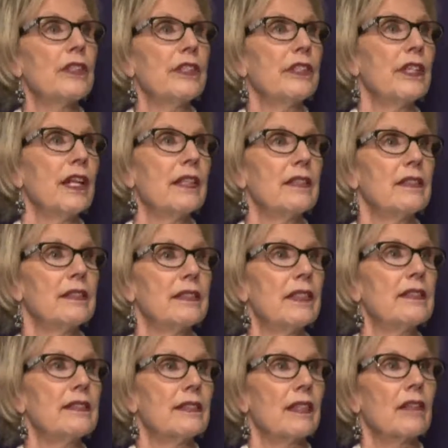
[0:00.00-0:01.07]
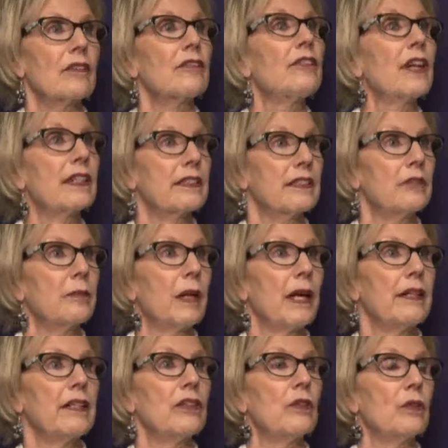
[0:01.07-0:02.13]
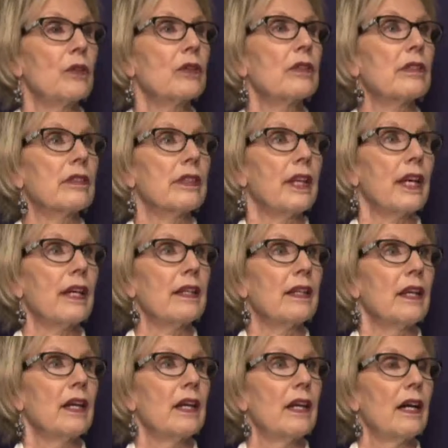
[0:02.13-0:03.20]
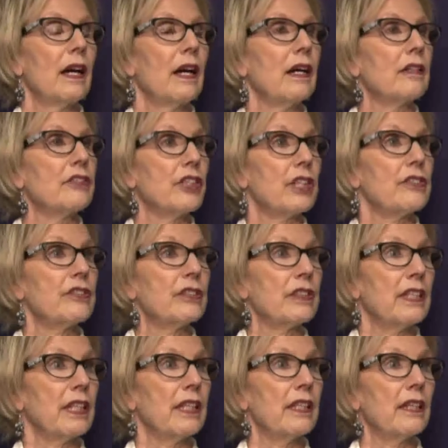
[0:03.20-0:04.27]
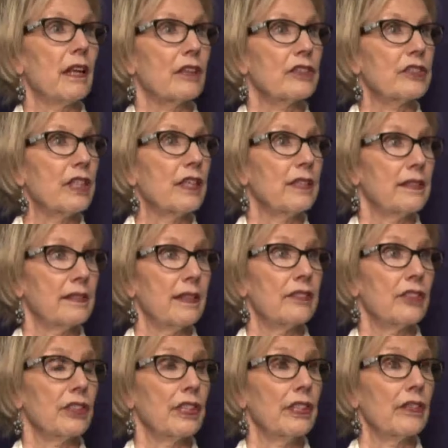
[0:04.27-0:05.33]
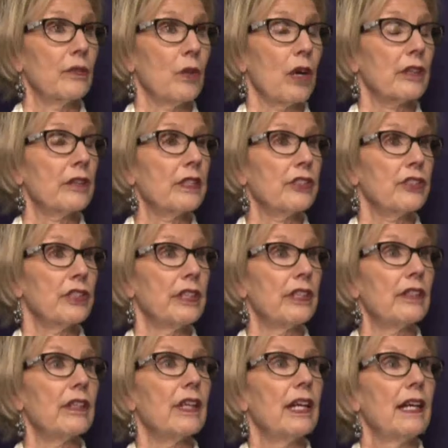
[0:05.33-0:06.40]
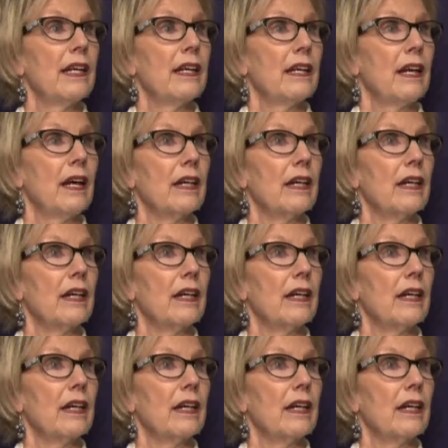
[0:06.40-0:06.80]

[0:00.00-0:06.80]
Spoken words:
all over the United States that are affected by the order that Jason King, our state's engineer, water engineer,